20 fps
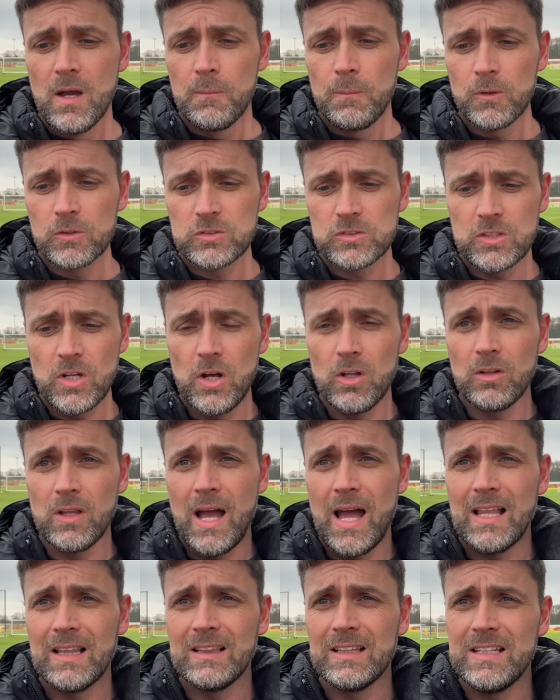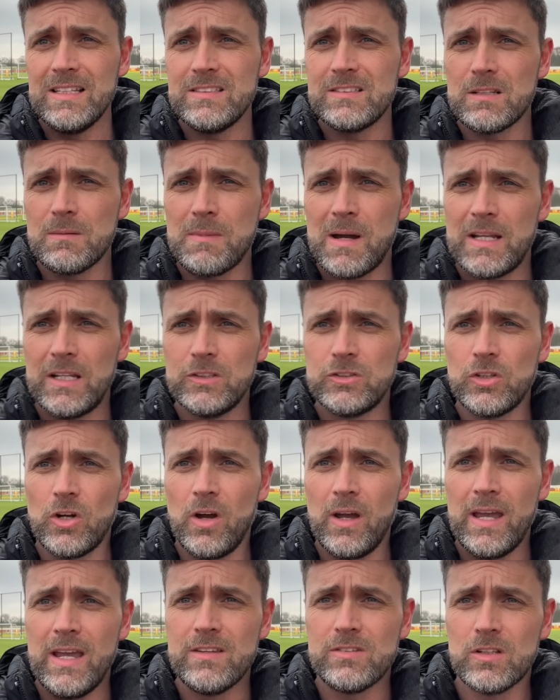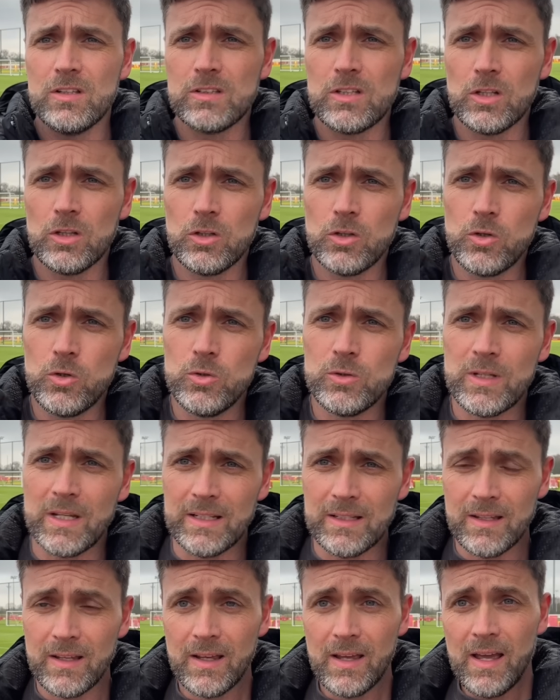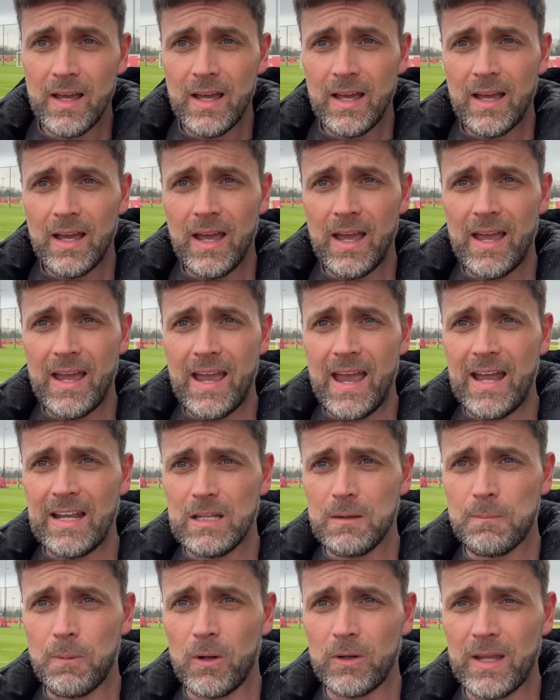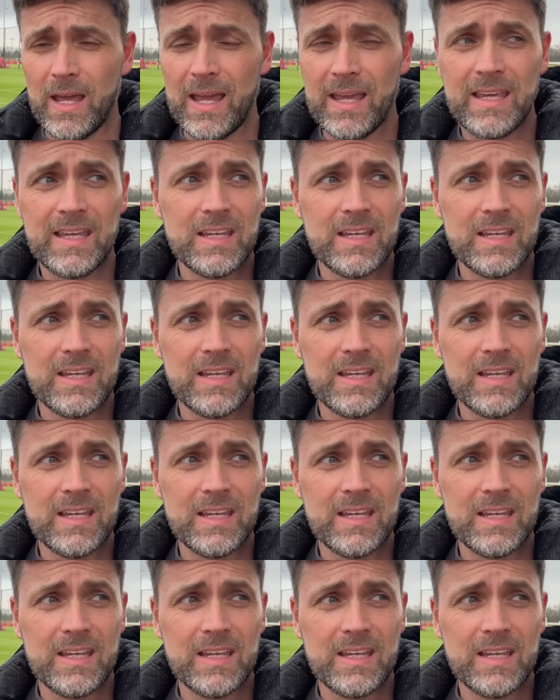But still, at least the manager isn't deluding anybody.